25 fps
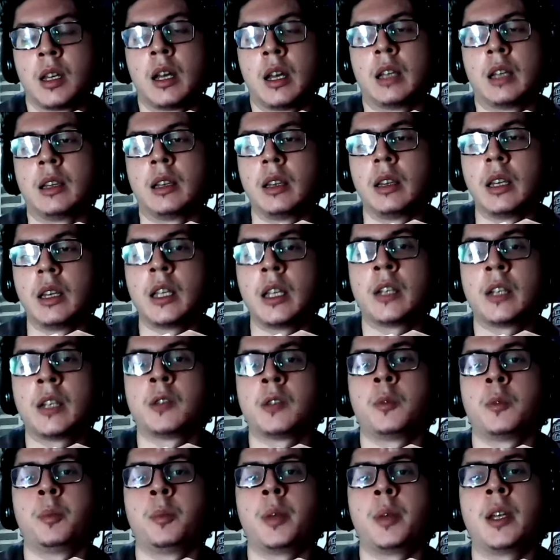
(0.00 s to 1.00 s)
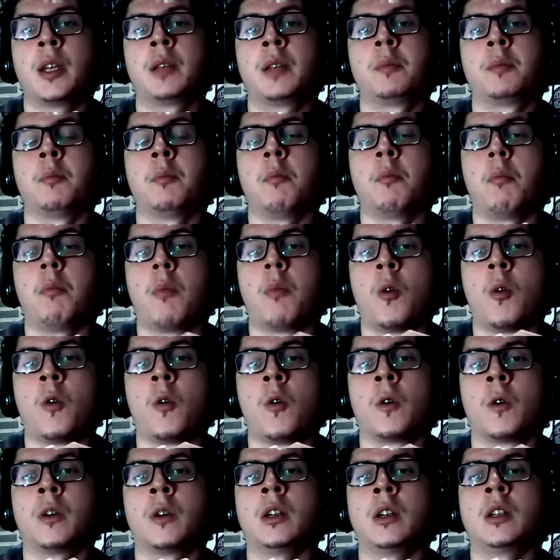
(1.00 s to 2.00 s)
little bit
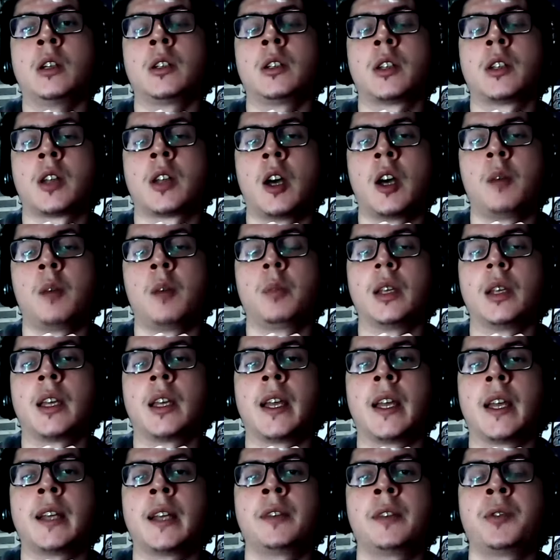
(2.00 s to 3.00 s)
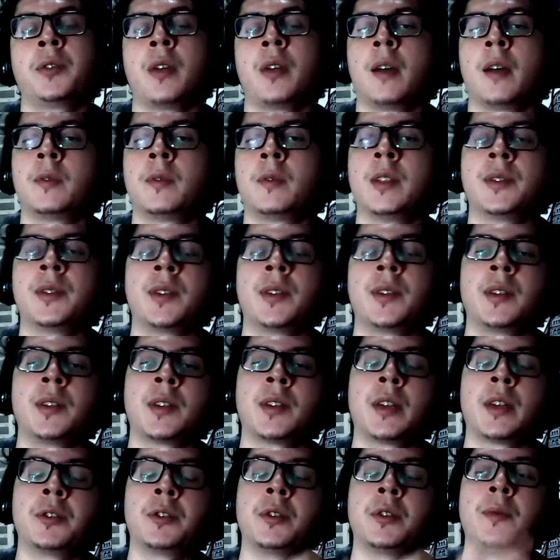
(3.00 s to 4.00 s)
more complicated to have this
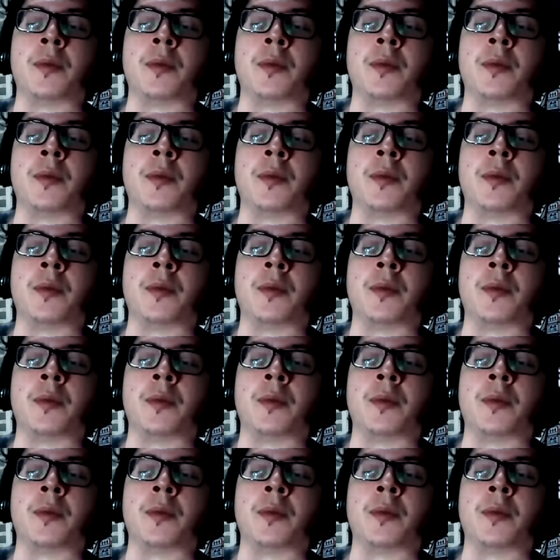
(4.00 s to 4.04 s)
discussion in